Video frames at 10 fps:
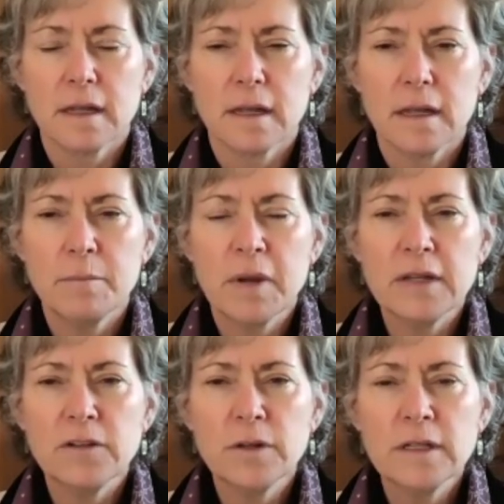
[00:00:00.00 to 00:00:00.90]
And by
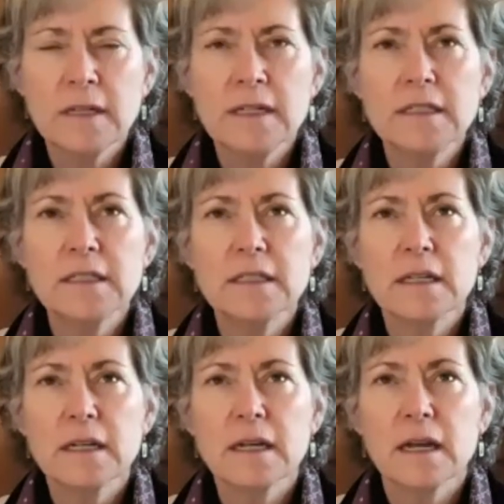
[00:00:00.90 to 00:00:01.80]
doing this,
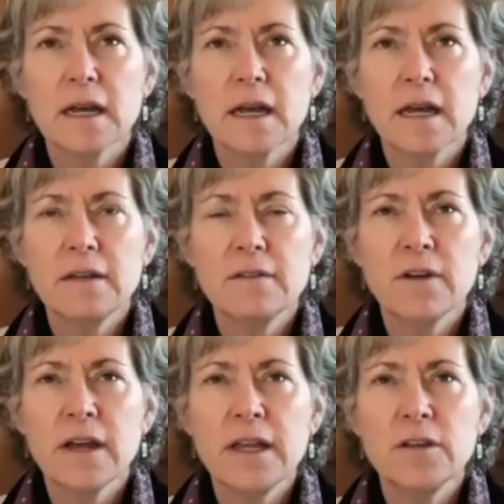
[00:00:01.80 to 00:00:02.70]
I
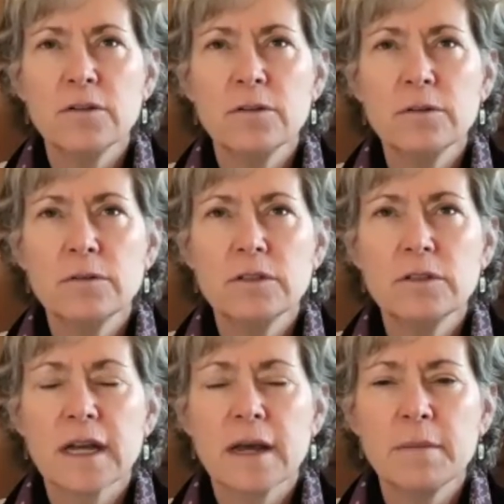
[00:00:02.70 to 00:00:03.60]
invite you
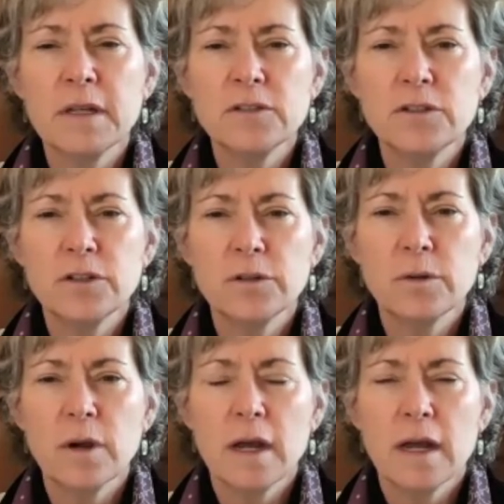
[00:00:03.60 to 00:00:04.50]
to come
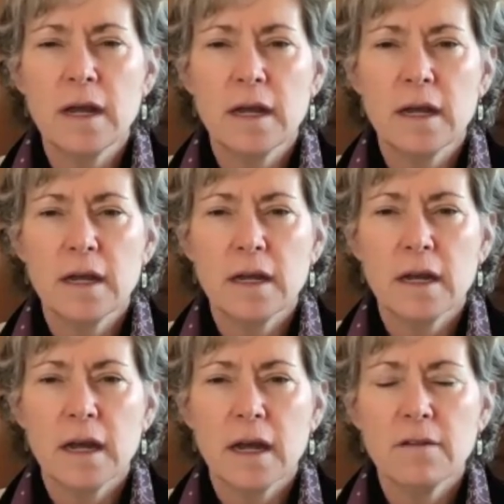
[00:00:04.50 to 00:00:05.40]
into
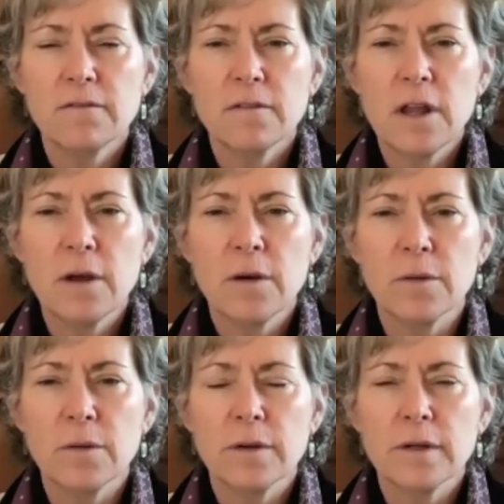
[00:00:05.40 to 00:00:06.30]
a flow